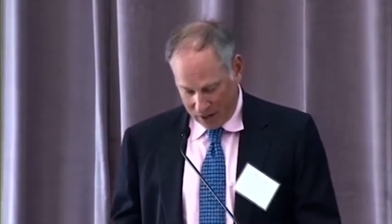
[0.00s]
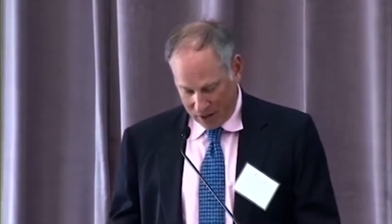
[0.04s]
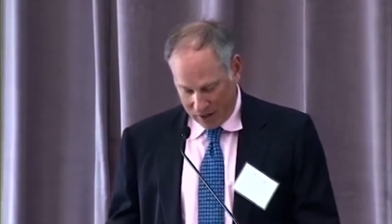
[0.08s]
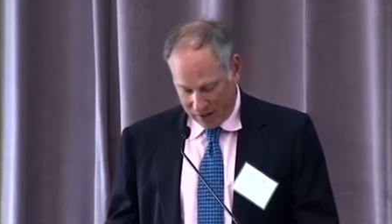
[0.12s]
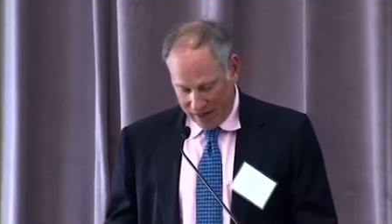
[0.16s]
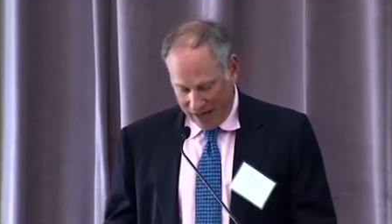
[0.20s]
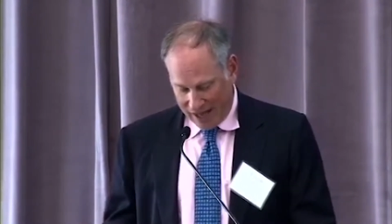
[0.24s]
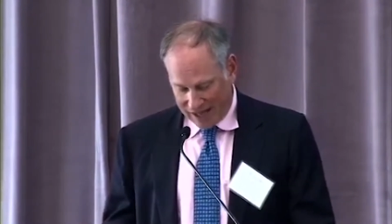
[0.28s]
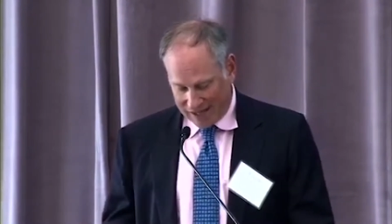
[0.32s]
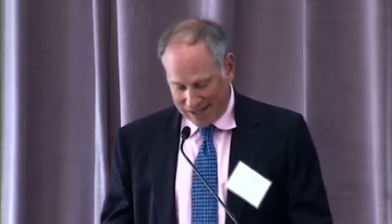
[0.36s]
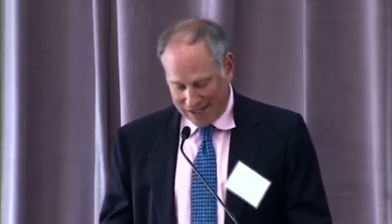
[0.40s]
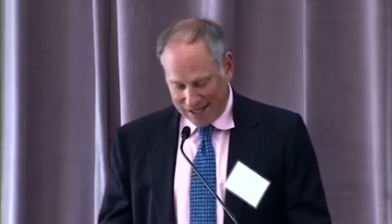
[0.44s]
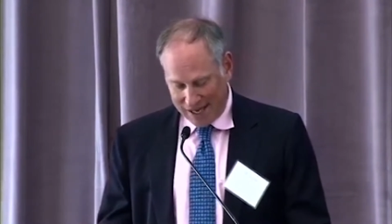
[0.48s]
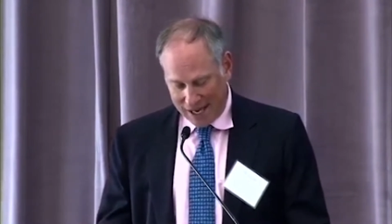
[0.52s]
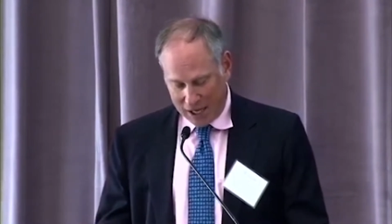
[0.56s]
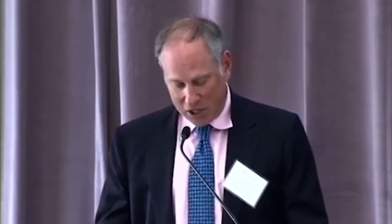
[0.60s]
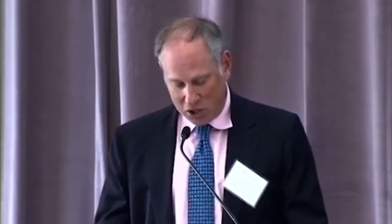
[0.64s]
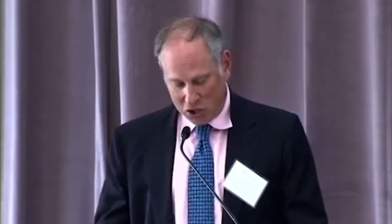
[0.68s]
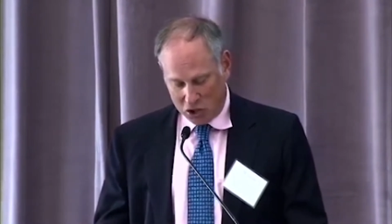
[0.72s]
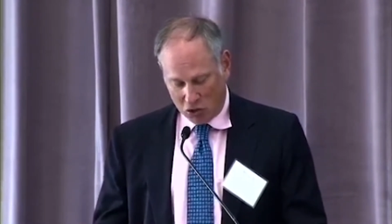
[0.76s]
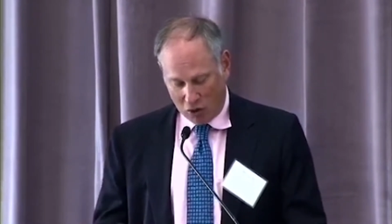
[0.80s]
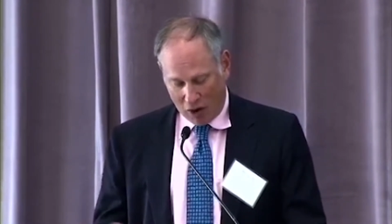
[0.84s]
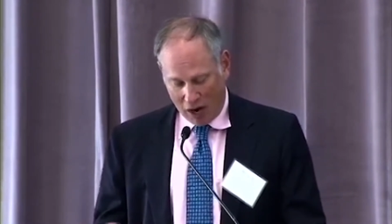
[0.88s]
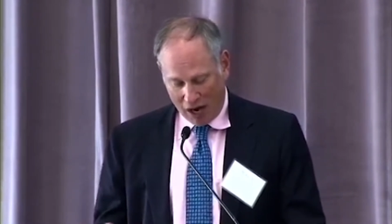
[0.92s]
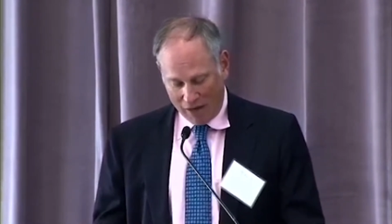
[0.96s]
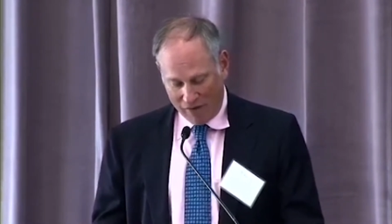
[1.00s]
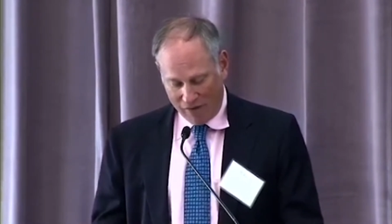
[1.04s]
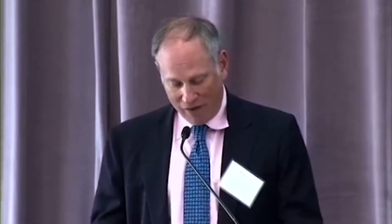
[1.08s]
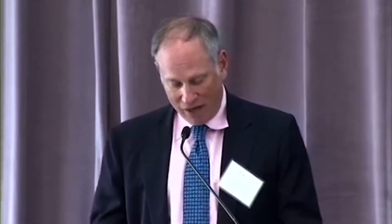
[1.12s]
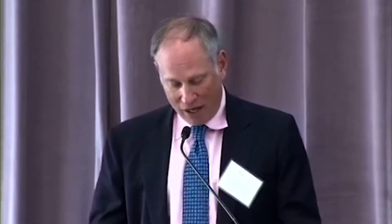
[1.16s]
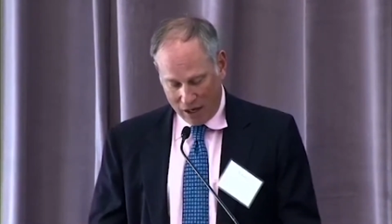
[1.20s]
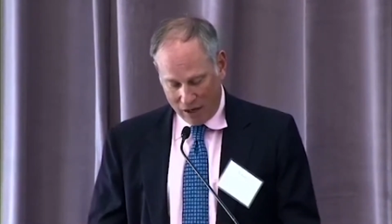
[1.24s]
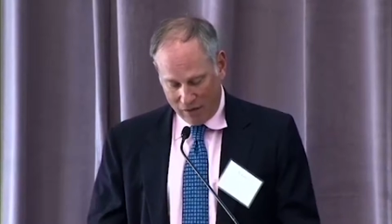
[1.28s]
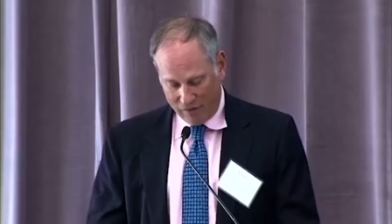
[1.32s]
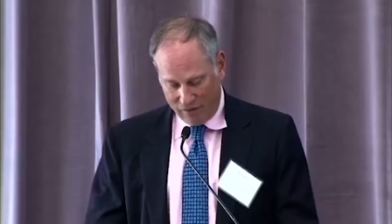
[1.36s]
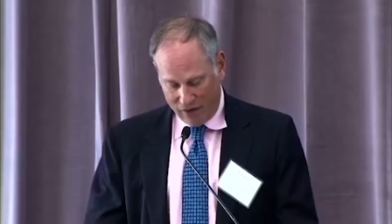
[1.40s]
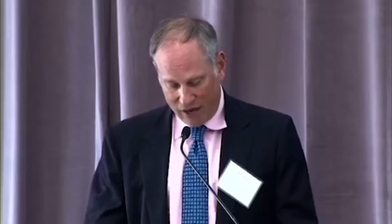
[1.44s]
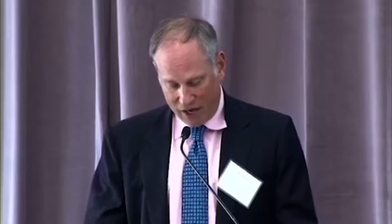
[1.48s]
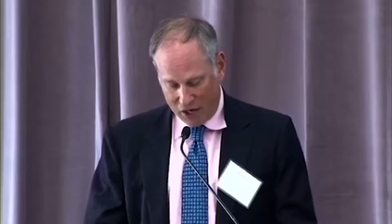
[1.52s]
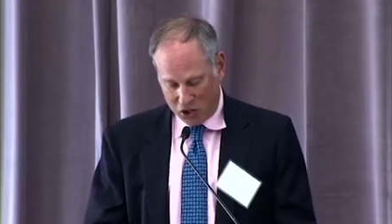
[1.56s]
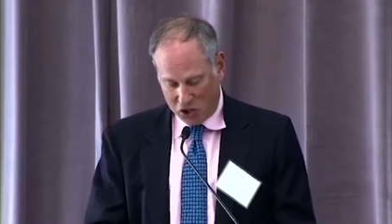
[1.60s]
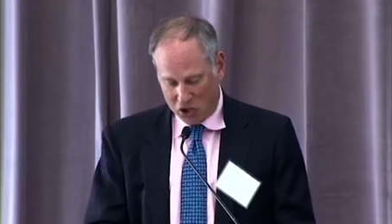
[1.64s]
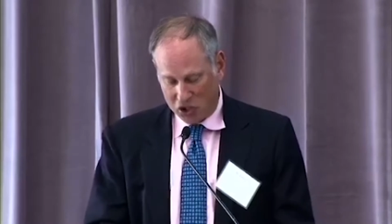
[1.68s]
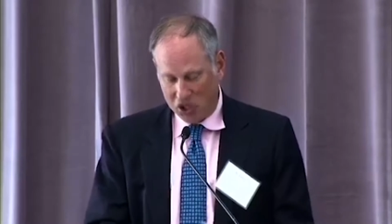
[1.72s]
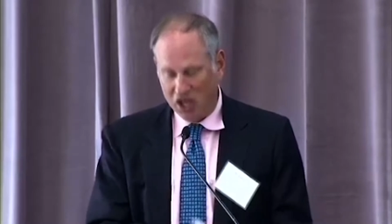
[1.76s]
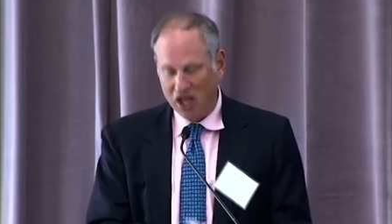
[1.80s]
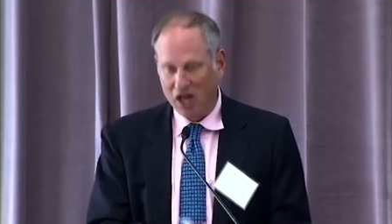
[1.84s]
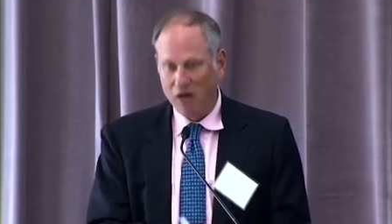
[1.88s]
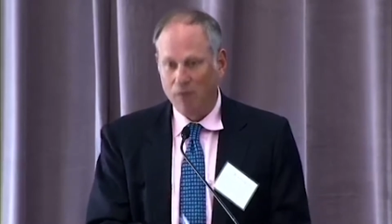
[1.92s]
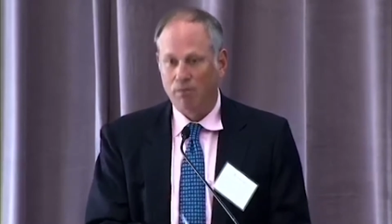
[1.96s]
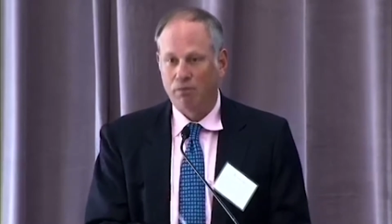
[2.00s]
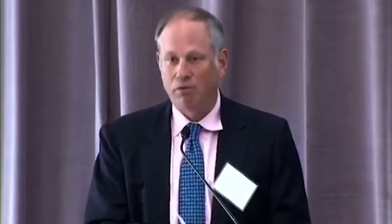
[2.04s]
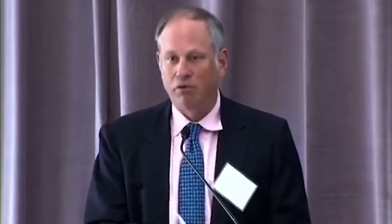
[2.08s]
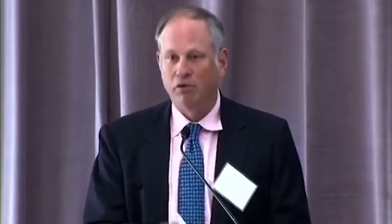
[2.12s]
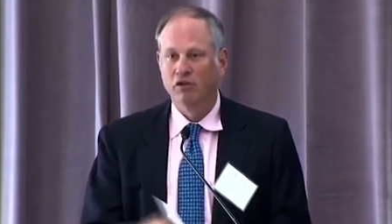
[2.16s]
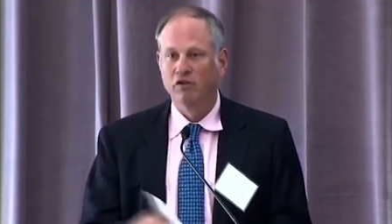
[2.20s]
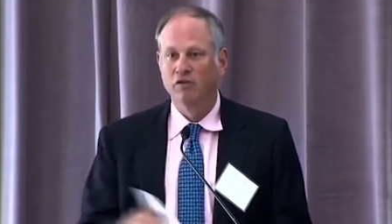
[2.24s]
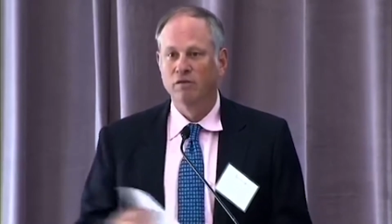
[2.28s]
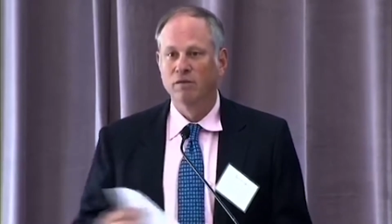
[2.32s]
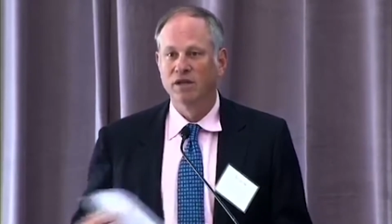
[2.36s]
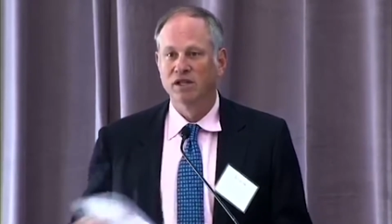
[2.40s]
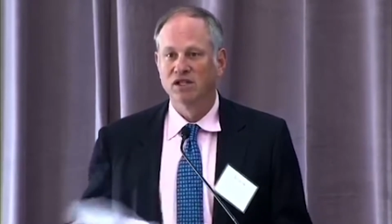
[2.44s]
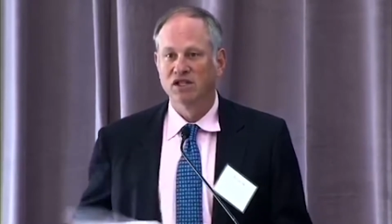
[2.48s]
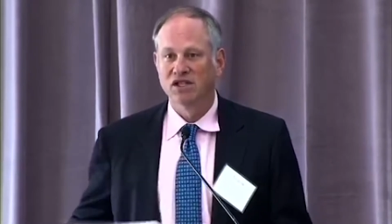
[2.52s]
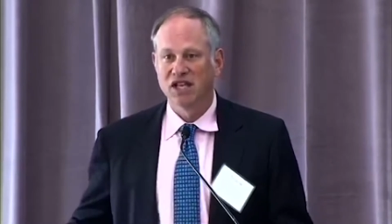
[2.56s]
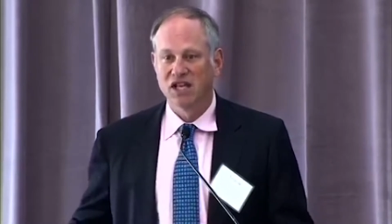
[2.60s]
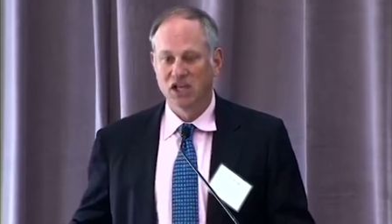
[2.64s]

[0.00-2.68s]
That said, driving innovation and improvements